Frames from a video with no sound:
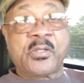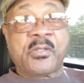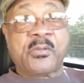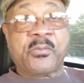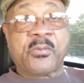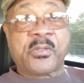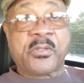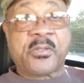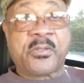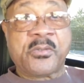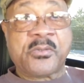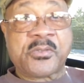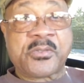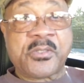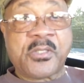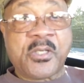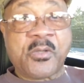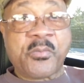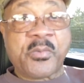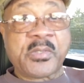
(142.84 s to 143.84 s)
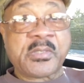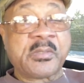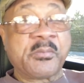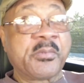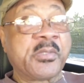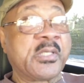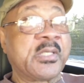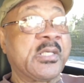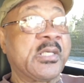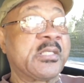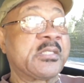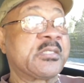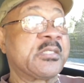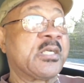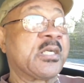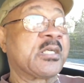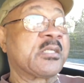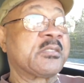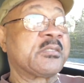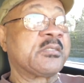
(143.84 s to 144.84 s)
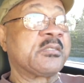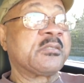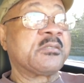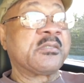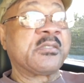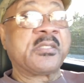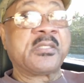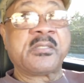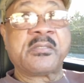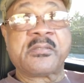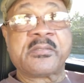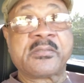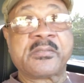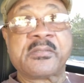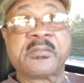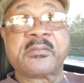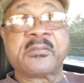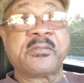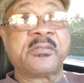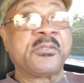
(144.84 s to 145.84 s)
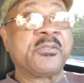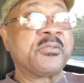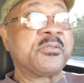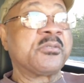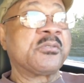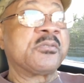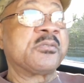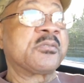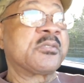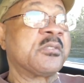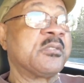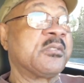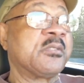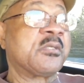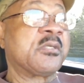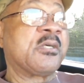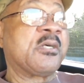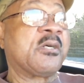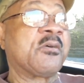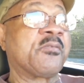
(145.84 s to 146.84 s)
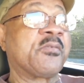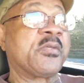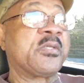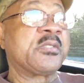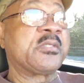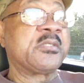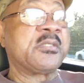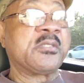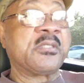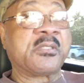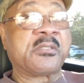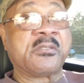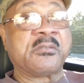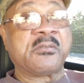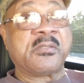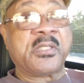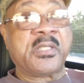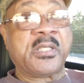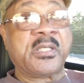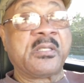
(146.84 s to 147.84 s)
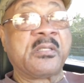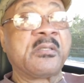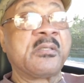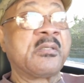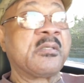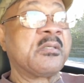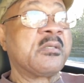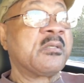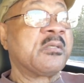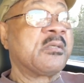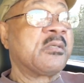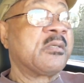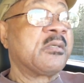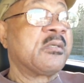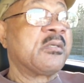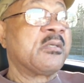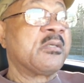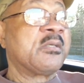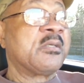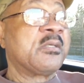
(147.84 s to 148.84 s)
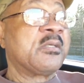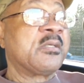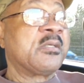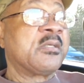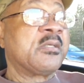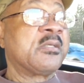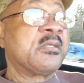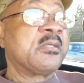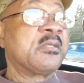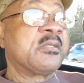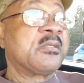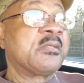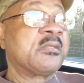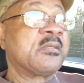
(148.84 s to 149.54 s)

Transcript: we're going to go Starbucks. I'm going to get hot chocolate. She's going to get her usual coffee. She's hooked on that.